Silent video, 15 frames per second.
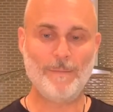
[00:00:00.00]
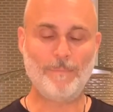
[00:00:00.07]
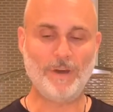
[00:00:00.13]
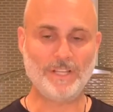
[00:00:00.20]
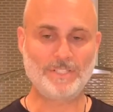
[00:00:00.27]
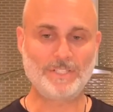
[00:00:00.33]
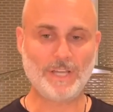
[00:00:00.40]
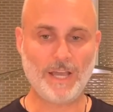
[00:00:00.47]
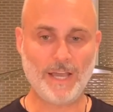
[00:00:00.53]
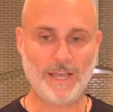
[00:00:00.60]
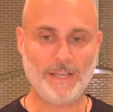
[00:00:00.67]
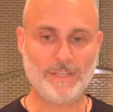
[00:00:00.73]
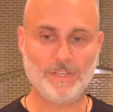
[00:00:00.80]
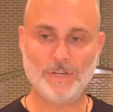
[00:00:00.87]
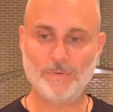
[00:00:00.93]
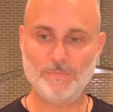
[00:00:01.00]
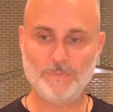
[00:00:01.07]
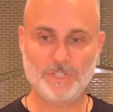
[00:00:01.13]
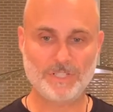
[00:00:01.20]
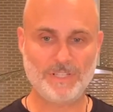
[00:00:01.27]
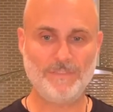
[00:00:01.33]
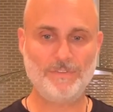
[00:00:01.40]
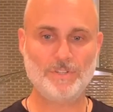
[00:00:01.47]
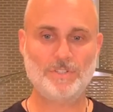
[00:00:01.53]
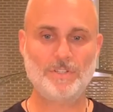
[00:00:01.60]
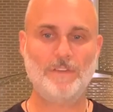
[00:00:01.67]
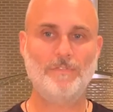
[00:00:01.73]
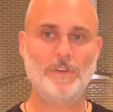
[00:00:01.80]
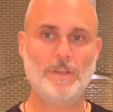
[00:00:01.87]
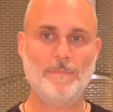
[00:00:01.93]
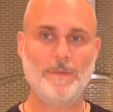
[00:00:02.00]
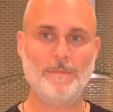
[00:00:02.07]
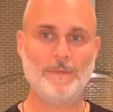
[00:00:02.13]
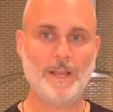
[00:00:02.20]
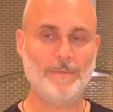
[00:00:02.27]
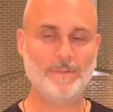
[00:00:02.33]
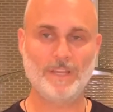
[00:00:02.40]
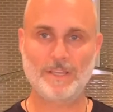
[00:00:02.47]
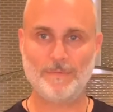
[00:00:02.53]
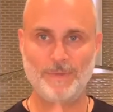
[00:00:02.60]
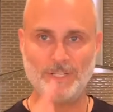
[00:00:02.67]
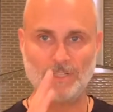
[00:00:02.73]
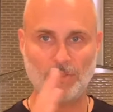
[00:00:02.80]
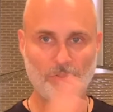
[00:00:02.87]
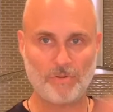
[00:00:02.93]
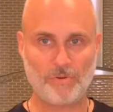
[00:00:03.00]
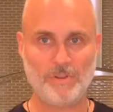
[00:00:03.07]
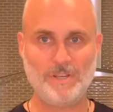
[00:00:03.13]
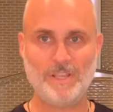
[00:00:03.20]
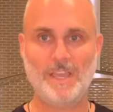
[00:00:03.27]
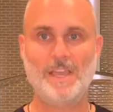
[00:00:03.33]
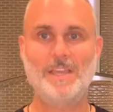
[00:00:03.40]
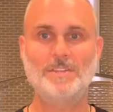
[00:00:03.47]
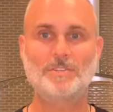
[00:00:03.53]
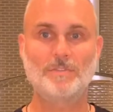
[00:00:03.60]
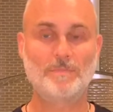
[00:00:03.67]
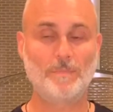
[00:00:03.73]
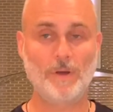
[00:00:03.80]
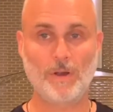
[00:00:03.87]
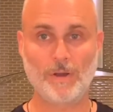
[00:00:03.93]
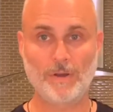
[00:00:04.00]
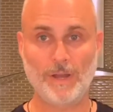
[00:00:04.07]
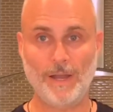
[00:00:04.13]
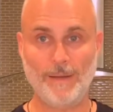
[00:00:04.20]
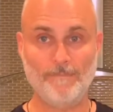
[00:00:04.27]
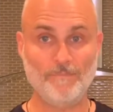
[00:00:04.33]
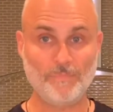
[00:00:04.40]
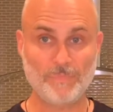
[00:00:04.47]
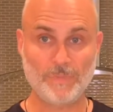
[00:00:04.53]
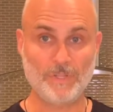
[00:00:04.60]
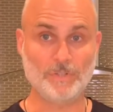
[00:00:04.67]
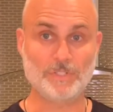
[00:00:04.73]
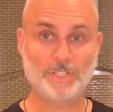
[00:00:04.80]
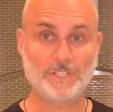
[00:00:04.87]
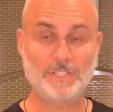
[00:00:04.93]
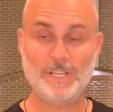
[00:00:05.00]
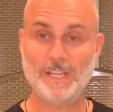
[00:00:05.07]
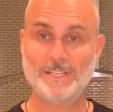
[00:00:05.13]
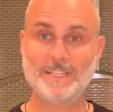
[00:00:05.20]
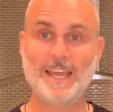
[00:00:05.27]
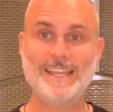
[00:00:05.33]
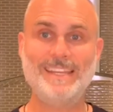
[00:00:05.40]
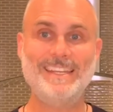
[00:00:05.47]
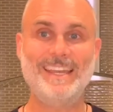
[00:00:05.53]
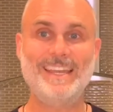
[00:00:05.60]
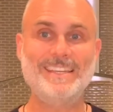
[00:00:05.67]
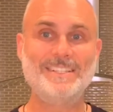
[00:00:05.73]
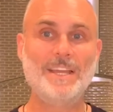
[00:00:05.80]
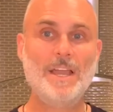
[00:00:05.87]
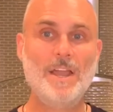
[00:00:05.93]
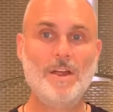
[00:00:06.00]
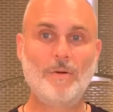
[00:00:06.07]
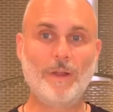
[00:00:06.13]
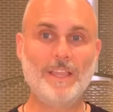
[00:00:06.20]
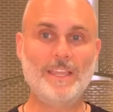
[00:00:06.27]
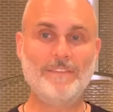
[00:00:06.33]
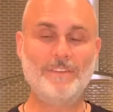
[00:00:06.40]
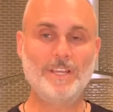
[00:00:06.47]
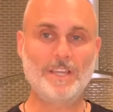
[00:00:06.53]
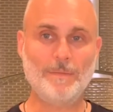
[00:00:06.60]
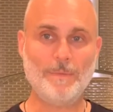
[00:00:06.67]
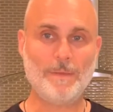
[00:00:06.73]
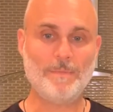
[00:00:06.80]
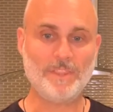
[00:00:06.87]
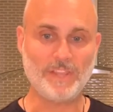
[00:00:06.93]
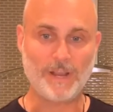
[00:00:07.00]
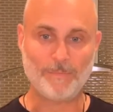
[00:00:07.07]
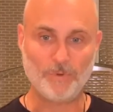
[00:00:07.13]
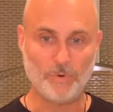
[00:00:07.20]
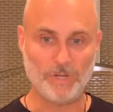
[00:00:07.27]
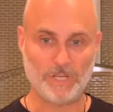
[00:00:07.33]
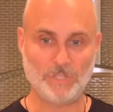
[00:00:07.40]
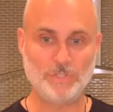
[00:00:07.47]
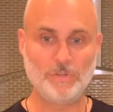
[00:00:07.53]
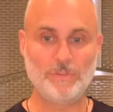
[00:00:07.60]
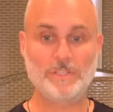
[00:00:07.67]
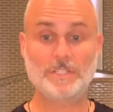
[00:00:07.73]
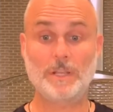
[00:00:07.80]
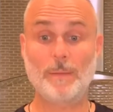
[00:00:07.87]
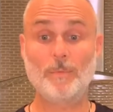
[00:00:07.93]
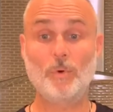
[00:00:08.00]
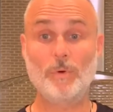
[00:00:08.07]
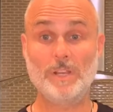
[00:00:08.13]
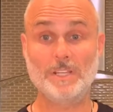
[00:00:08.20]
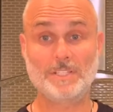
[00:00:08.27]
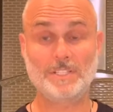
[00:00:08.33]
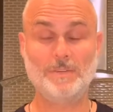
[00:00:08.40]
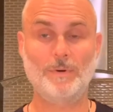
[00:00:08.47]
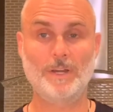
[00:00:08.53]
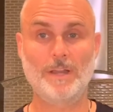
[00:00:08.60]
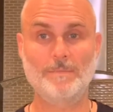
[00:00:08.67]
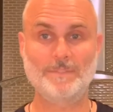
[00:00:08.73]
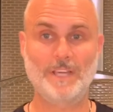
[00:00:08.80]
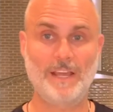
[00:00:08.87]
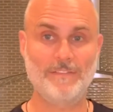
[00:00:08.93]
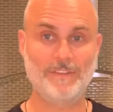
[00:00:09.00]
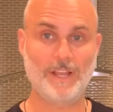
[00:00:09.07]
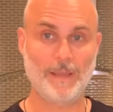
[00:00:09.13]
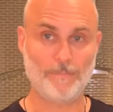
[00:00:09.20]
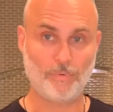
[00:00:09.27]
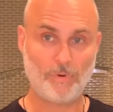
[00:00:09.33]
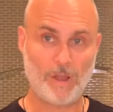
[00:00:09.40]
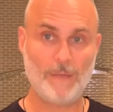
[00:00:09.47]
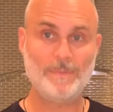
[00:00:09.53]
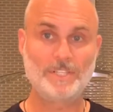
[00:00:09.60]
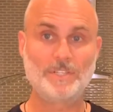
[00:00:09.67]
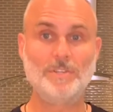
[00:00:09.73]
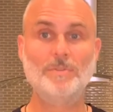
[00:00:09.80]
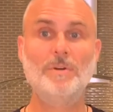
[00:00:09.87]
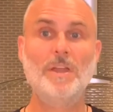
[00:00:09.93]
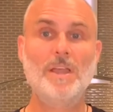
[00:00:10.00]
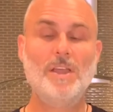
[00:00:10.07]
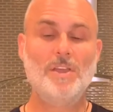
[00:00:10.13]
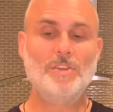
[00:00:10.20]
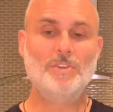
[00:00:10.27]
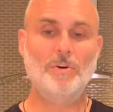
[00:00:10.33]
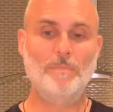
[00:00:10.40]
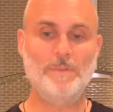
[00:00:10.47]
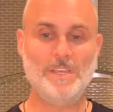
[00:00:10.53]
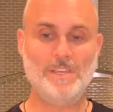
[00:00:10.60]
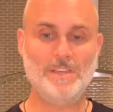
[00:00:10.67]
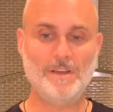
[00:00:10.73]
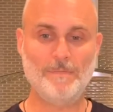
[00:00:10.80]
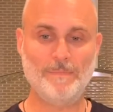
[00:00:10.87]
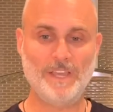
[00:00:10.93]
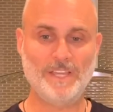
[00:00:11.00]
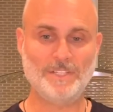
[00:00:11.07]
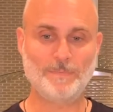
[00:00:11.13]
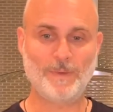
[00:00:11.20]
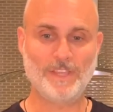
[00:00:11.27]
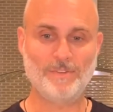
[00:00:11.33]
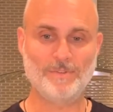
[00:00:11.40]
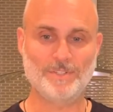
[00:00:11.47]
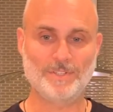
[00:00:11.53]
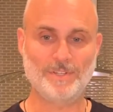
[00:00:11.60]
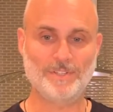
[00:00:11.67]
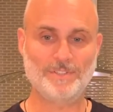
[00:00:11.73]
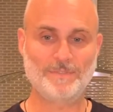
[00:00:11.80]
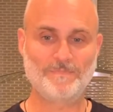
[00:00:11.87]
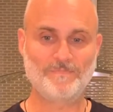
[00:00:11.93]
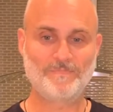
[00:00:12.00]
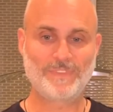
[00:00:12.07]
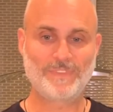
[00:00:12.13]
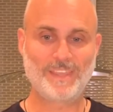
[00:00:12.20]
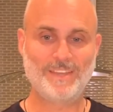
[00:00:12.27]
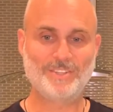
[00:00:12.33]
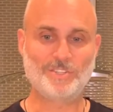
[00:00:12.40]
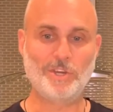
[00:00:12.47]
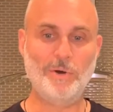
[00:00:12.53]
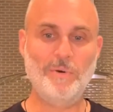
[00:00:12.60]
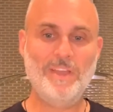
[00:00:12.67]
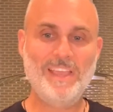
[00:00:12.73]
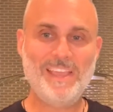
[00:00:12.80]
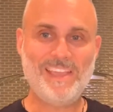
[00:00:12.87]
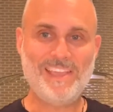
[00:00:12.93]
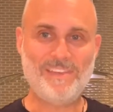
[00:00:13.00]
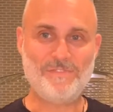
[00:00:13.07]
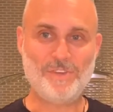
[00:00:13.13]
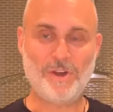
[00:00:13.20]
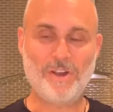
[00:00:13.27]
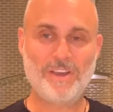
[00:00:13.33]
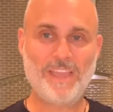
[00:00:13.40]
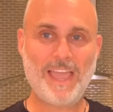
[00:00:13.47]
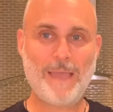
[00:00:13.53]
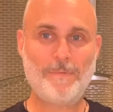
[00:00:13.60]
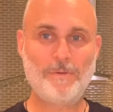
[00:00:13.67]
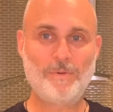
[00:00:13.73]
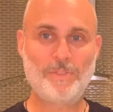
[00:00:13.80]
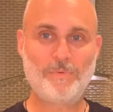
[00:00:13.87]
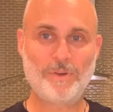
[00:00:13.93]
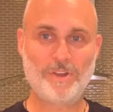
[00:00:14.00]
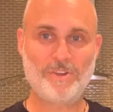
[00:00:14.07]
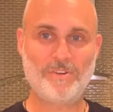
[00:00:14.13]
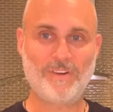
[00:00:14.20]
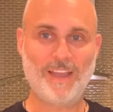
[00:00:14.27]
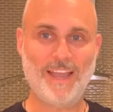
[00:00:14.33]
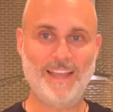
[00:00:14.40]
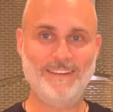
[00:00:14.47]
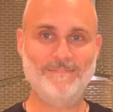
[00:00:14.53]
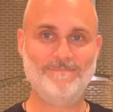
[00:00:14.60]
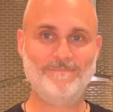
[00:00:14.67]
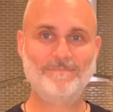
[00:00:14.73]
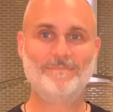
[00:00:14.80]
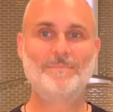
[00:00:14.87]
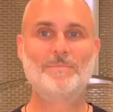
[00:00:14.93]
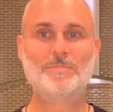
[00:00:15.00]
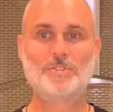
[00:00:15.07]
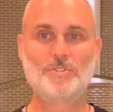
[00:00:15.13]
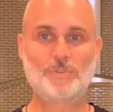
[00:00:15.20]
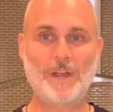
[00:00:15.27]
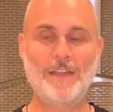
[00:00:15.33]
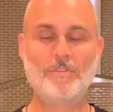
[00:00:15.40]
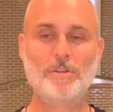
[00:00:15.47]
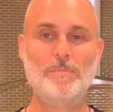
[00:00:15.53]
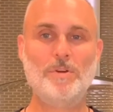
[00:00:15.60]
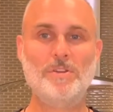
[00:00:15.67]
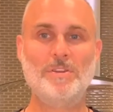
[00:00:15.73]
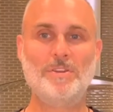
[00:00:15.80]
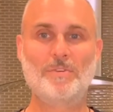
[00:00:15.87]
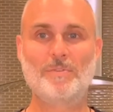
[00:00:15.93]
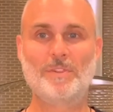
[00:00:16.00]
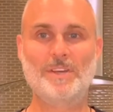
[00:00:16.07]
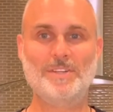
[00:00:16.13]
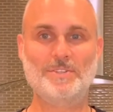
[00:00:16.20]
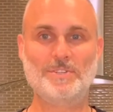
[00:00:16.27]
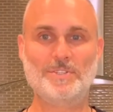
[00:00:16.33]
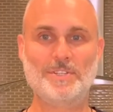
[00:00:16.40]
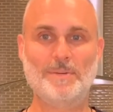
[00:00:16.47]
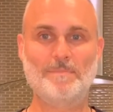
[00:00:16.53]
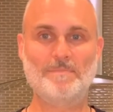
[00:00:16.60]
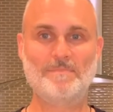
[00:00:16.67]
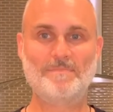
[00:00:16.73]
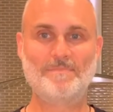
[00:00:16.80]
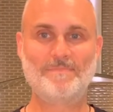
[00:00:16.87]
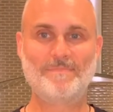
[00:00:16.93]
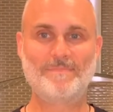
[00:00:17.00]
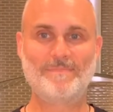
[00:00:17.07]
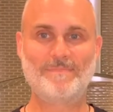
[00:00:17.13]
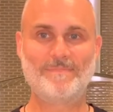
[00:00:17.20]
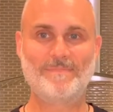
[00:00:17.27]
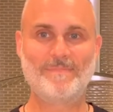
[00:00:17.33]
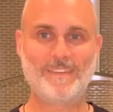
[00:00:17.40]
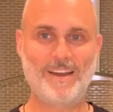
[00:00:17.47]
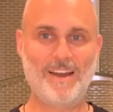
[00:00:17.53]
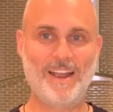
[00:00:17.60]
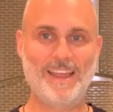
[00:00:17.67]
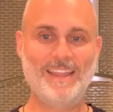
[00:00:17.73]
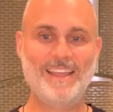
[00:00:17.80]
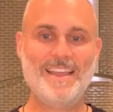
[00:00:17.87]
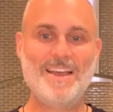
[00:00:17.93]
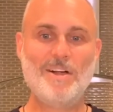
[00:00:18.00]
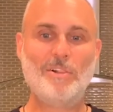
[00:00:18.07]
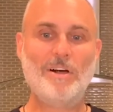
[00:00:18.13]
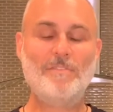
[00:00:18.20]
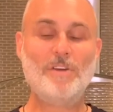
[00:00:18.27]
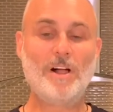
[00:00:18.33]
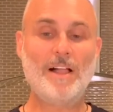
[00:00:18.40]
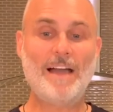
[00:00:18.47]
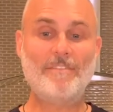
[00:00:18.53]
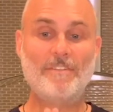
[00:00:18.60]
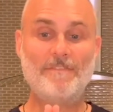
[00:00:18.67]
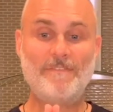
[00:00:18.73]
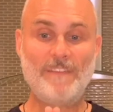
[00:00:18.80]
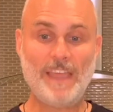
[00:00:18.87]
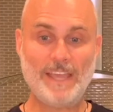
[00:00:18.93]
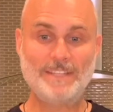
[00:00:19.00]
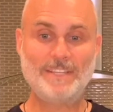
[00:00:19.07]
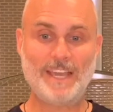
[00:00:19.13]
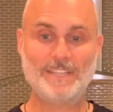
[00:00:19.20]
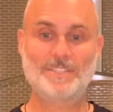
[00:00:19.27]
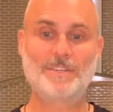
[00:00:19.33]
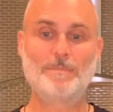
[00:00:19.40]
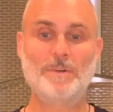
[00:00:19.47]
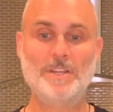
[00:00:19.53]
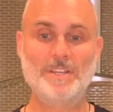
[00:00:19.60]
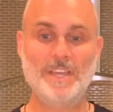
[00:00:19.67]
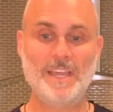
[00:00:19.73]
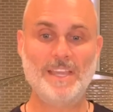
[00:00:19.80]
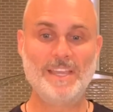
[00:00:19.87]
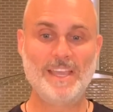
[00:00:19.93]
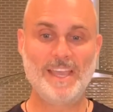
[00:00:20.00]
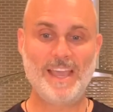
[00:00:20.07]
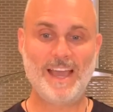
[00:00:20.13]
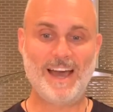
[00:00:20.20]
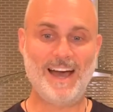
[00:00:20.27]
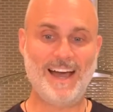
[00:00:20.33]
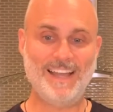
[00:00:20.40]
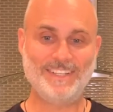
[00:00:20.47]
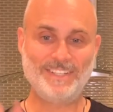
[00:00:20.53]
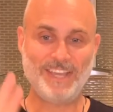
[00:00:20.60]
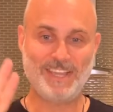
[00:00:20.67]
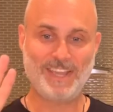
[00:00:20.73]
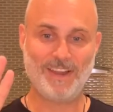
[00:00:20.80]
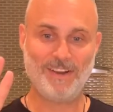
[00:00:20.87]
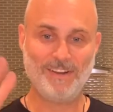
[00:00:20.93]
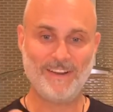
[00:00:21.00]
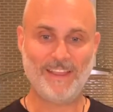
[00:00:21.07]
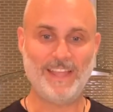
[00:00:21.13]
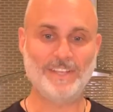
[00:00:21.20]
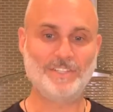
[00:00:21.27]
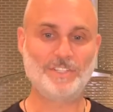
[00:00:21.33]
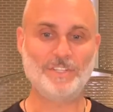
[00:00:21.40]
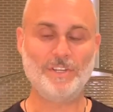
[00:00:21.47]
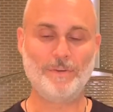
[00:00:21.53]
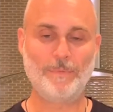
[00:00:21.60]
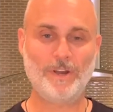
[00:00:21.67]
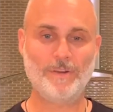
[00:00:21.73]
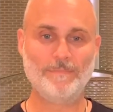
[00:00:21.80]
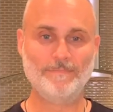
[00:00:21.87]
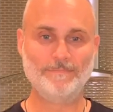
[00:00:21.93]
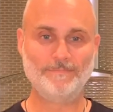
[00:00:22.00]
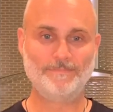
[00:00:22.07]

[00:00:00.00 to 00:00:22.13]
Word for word: But, uh, you know, just give yourself a commitment. I'm going to commit to thirty days or, or um, you know, sixty days, ninety days, right? Give it a commitment that I'm going to do this and I'm going to see what comes out of it. I promise you, you'll be amazed by the results. So if you aren't happy with where you're at, try rebooting your relationship. All right. Love you all. Have a fantastic Monday. Uh, take care and see you tomorrow.